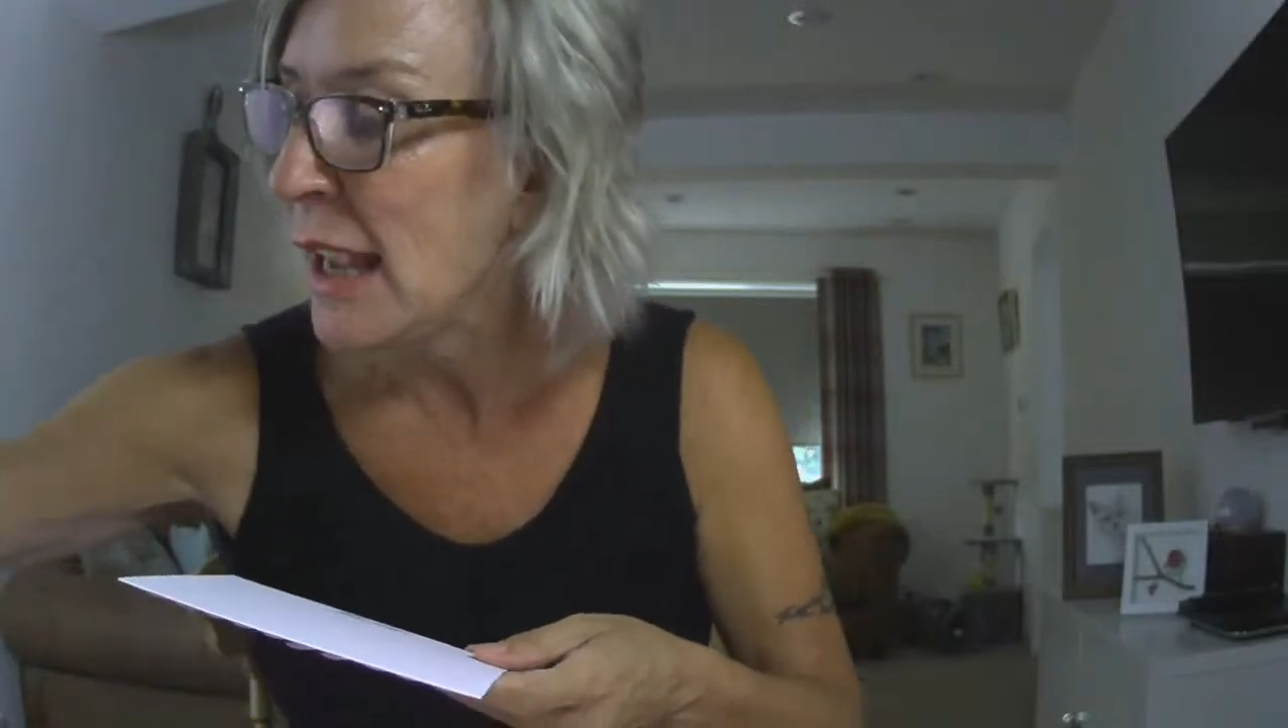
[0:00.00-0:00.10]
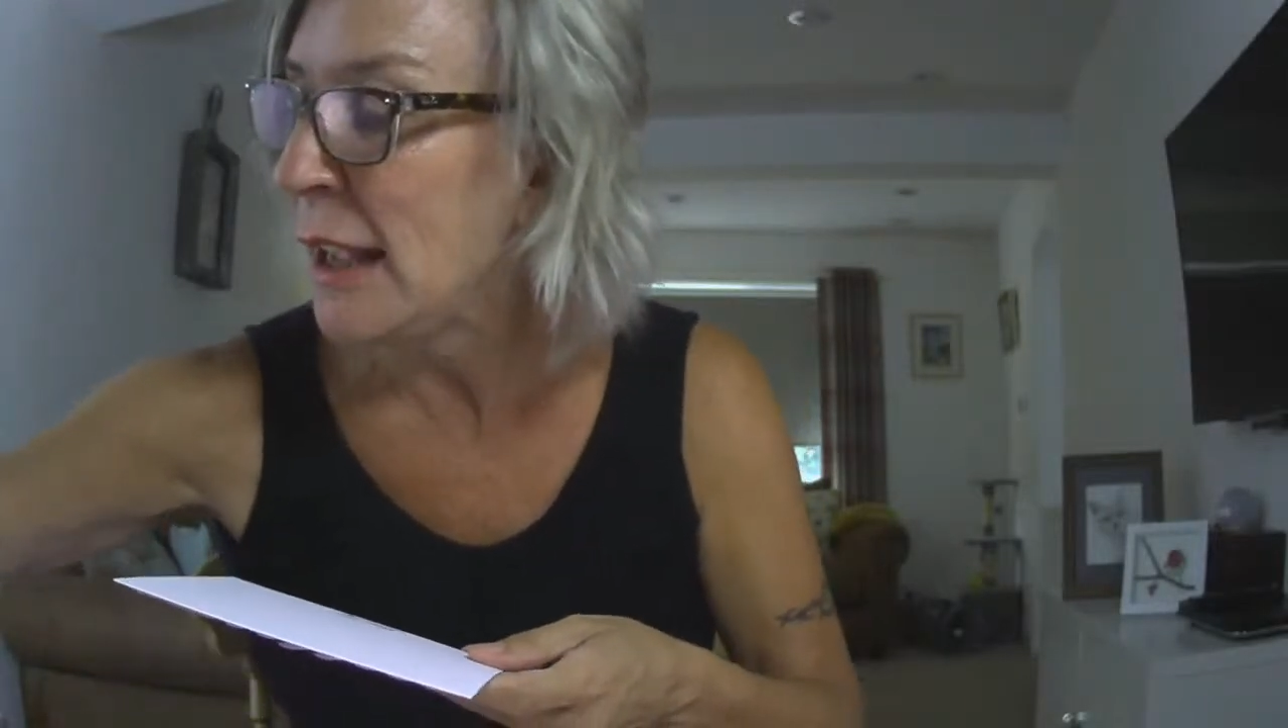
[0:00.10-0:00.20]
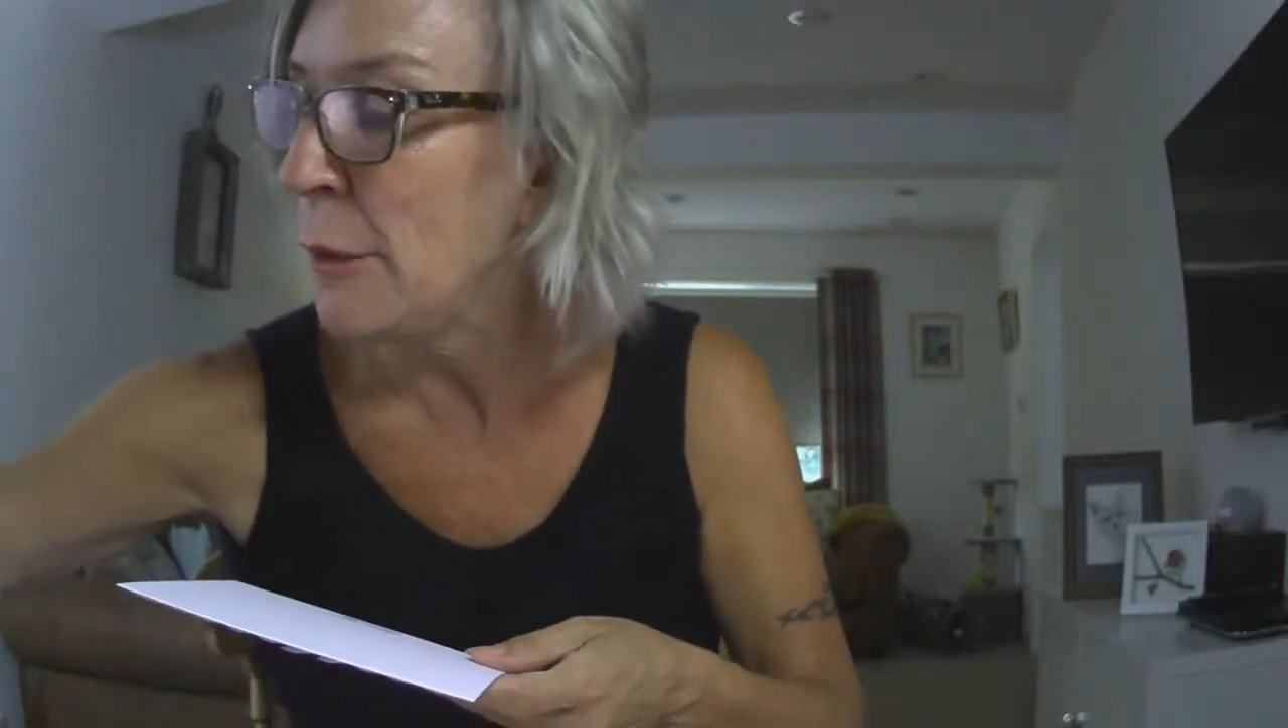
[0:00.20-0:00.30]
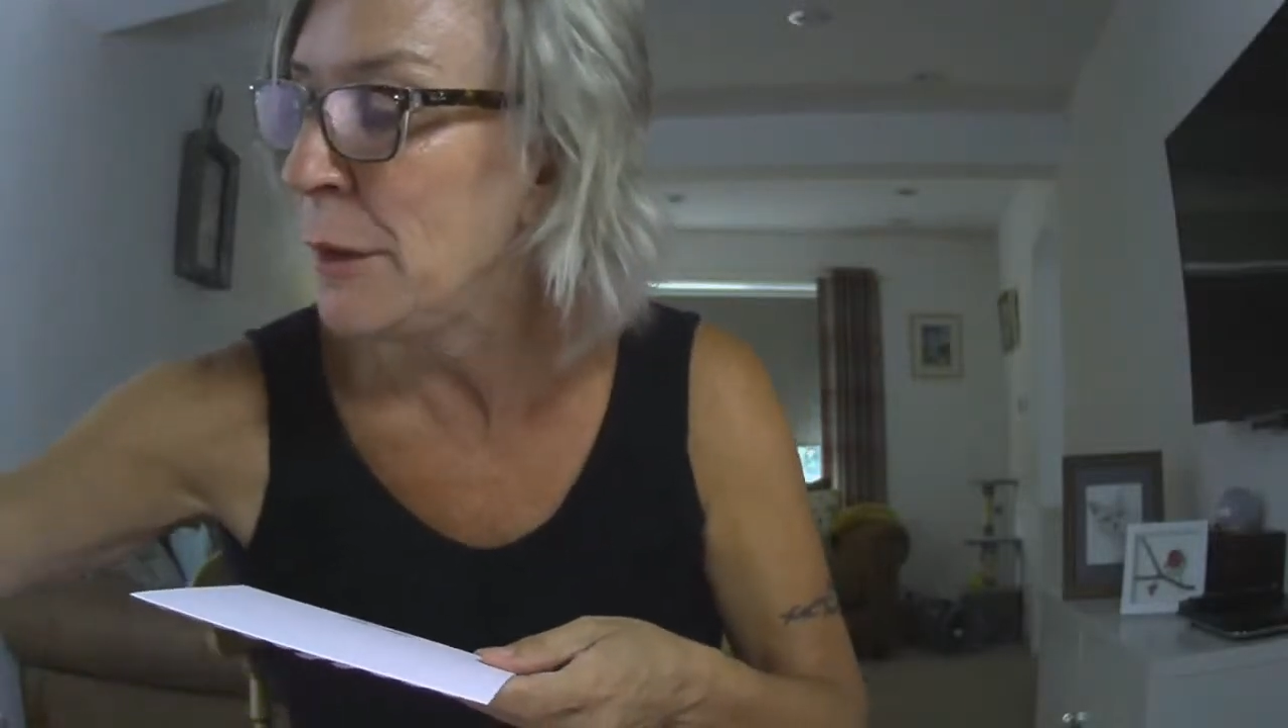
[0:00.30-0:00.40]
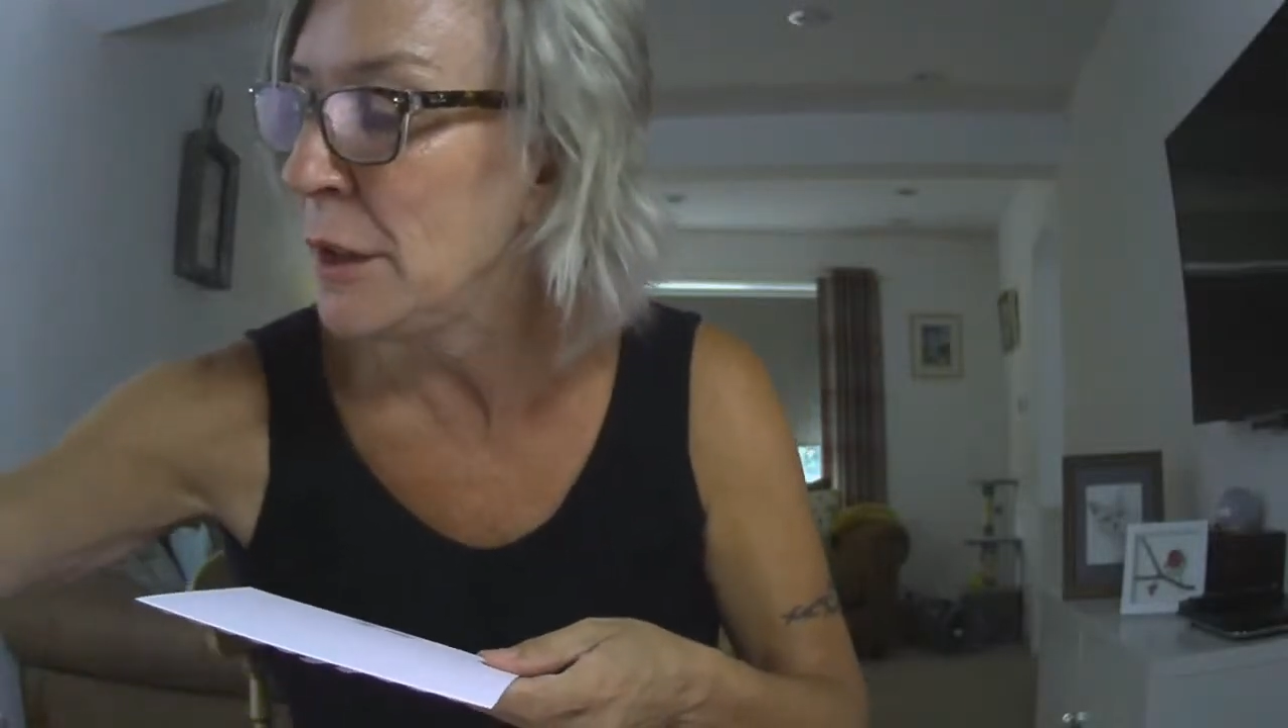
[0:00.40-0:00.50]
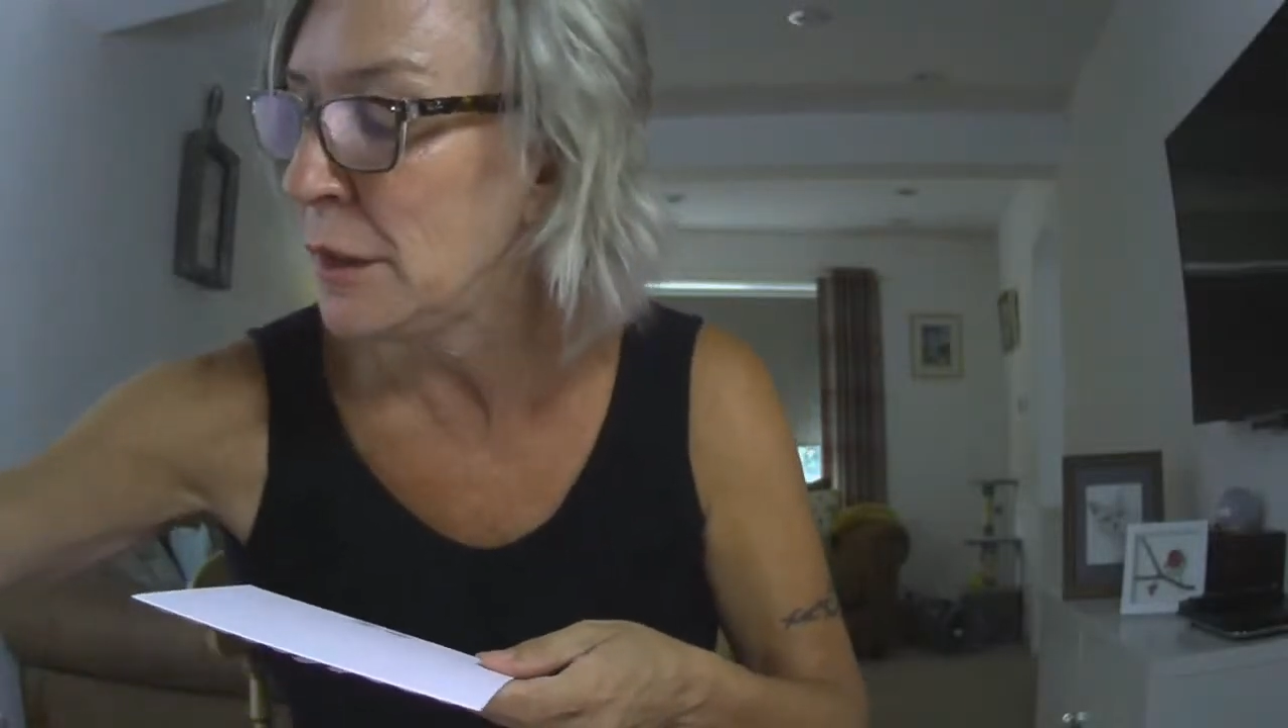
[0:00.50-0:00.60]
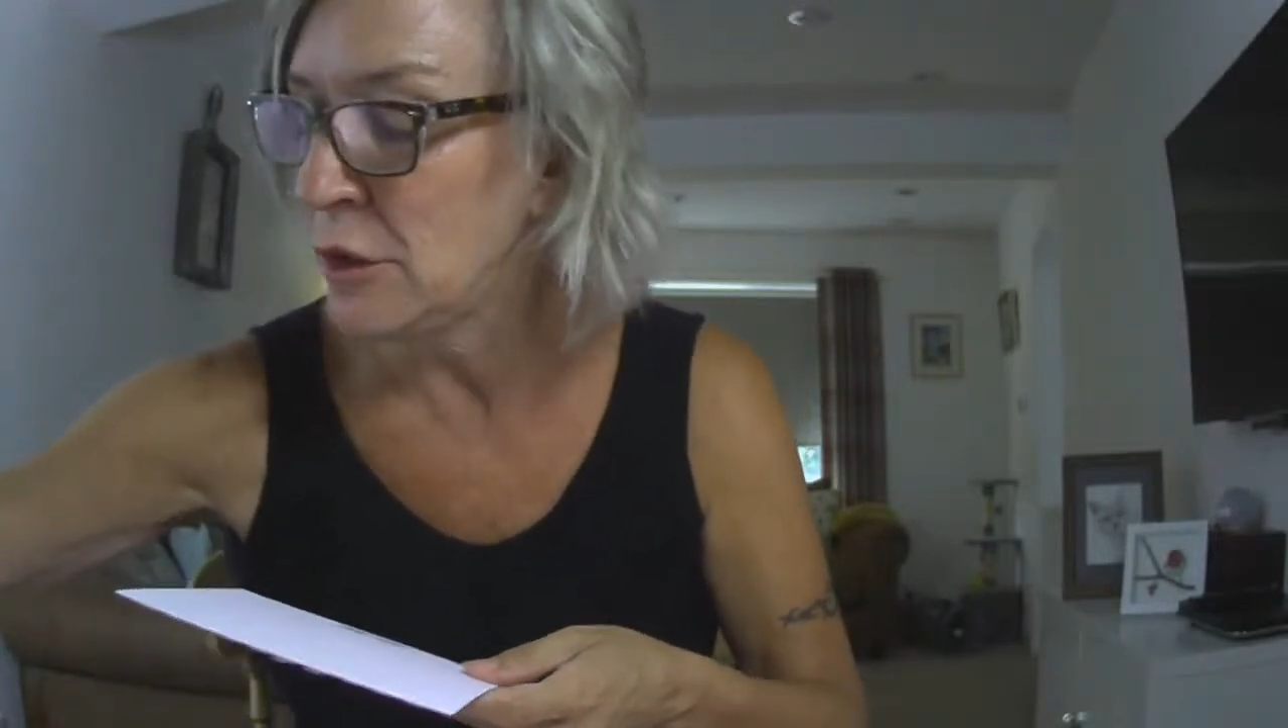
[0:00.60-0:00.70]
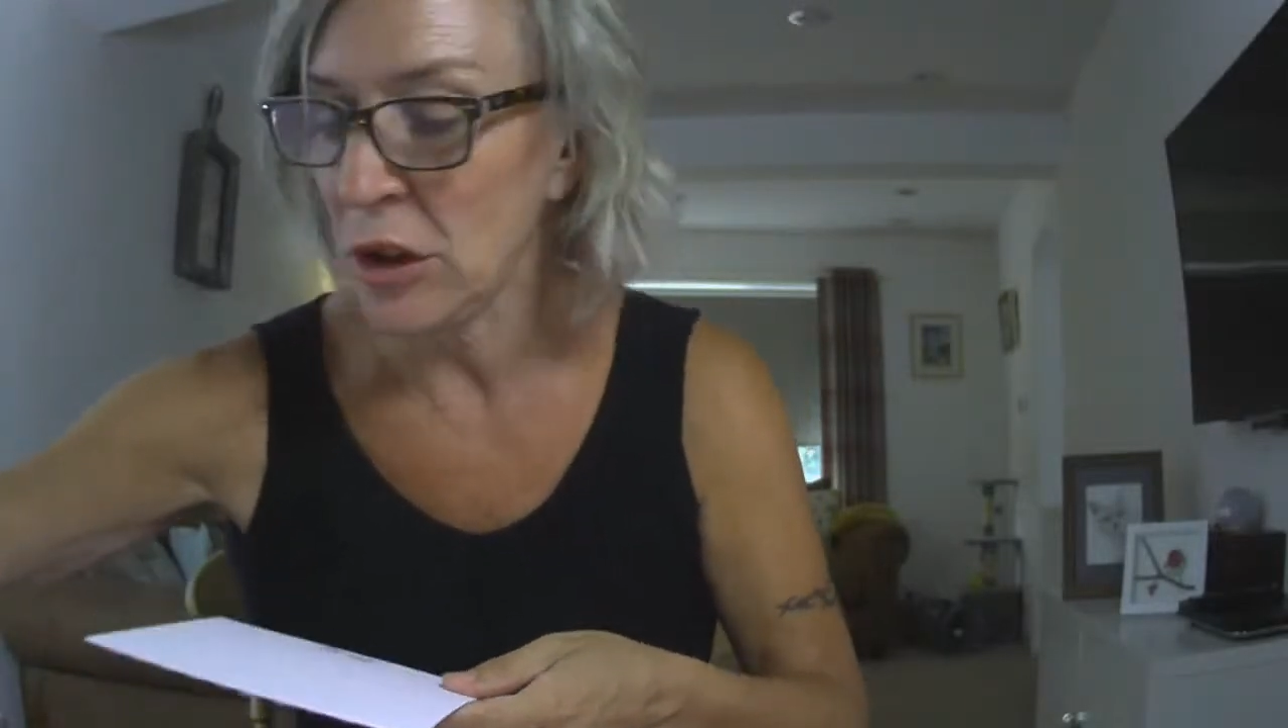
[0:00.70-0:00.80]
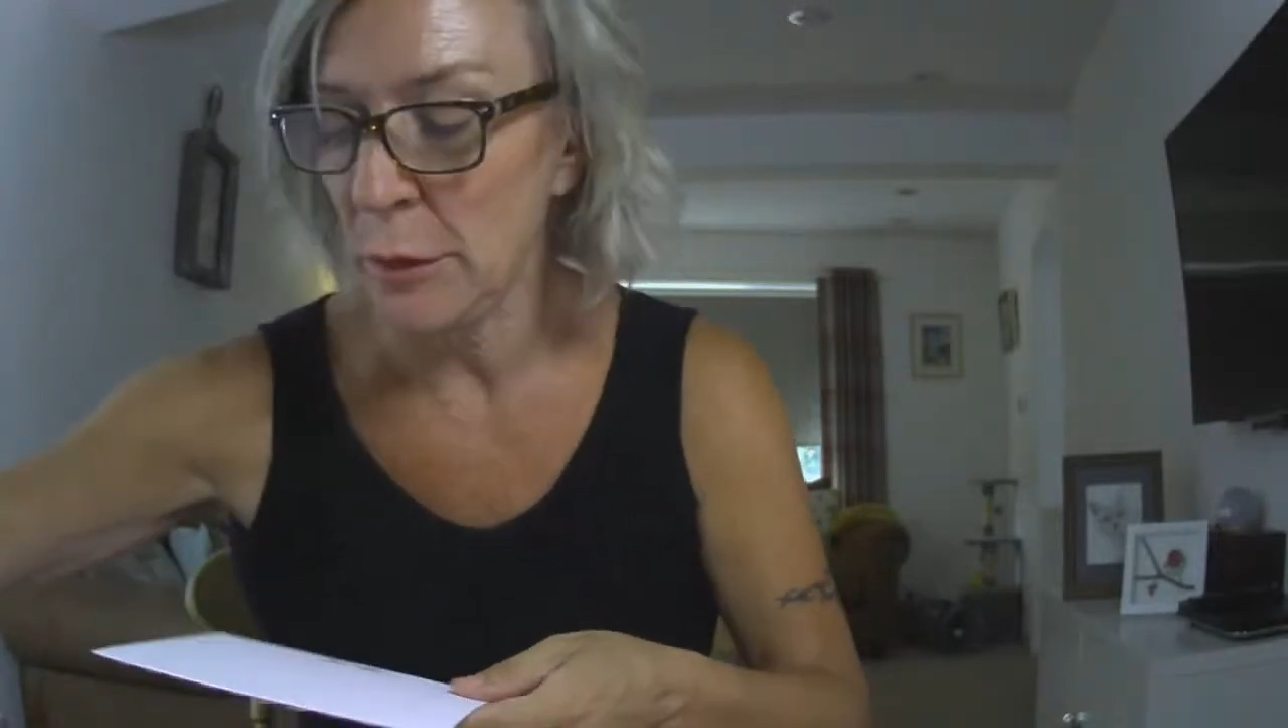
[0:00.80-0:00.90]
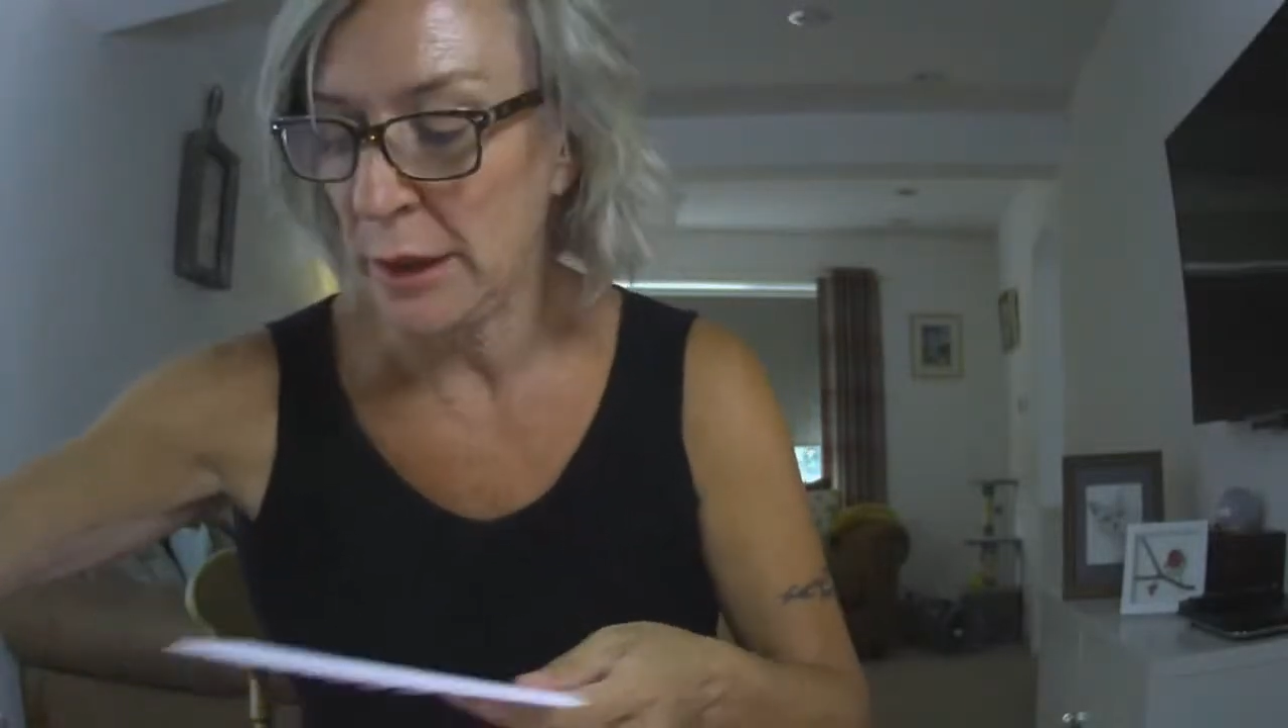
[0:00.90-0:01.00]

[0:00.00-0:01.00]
how versatile